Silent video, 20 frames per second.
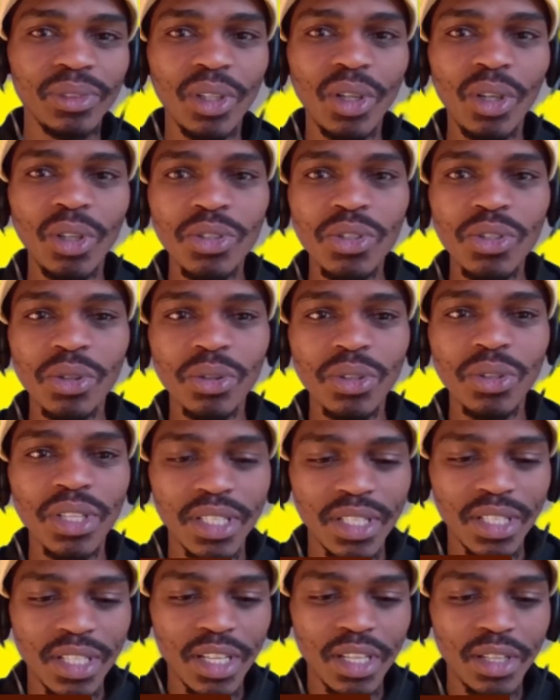Also, they
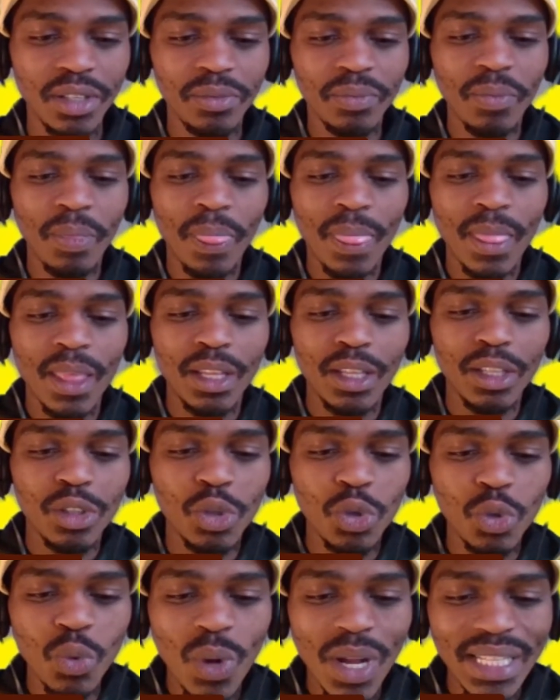say
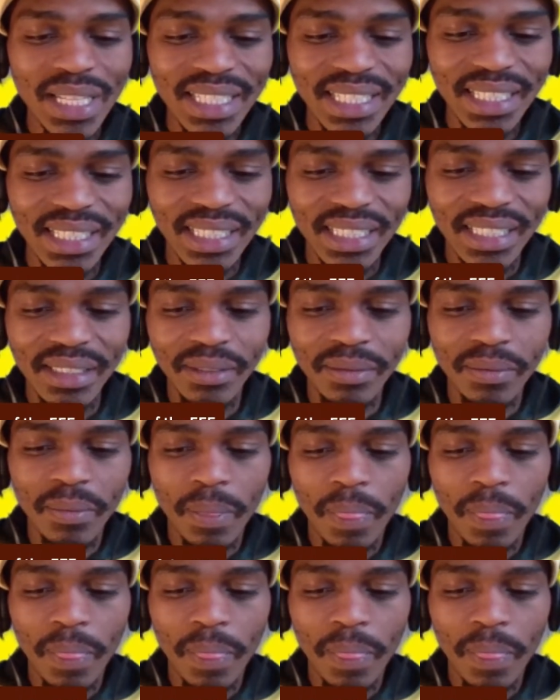Swatini,